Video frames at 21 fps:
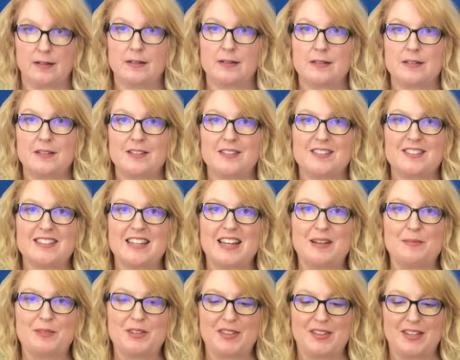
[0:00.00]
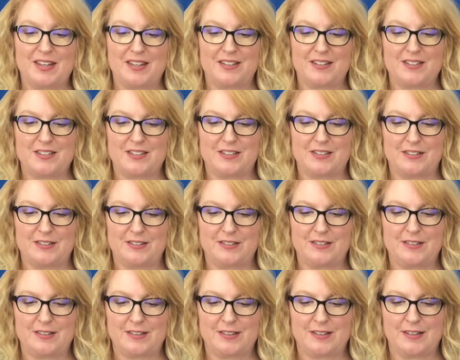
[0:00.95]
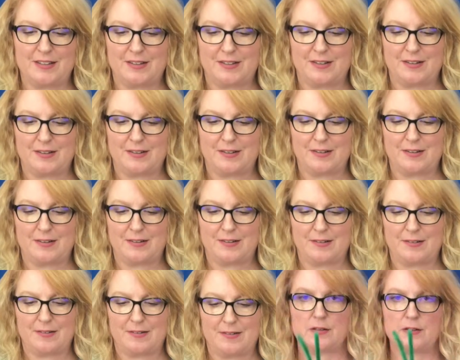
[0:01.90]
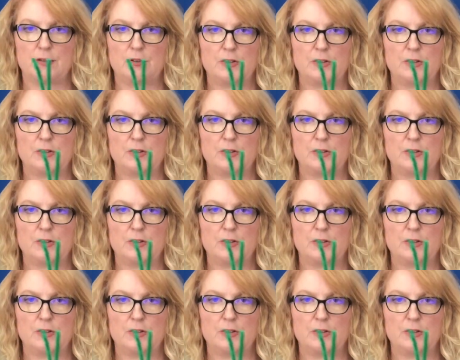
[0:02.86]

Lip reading: Do the same with the other two. So